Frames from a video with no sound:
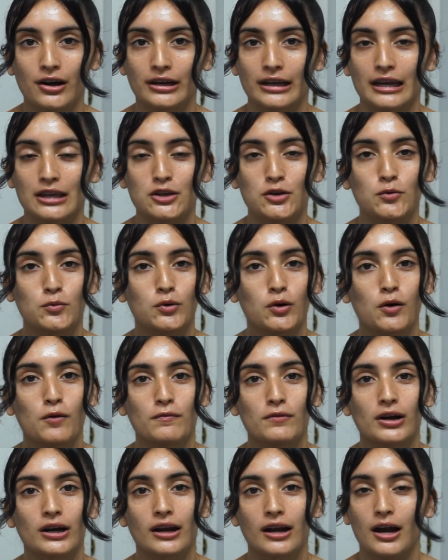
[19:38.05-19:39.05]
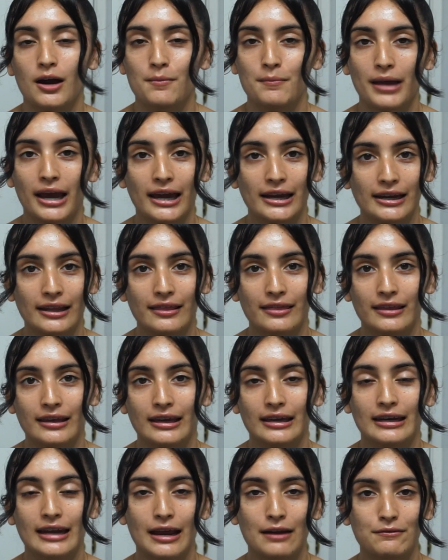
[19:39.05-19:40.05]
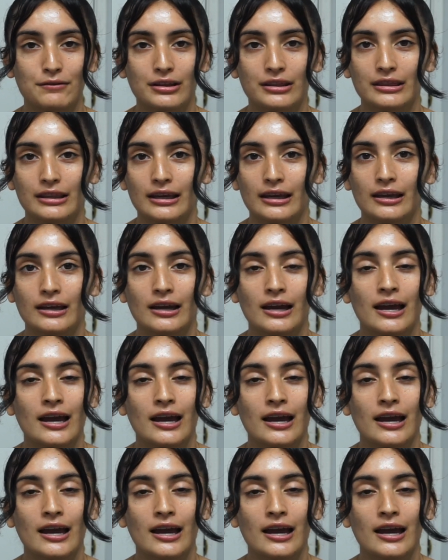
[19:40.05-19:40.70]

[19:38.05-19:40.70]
and you will overcome anything and everything.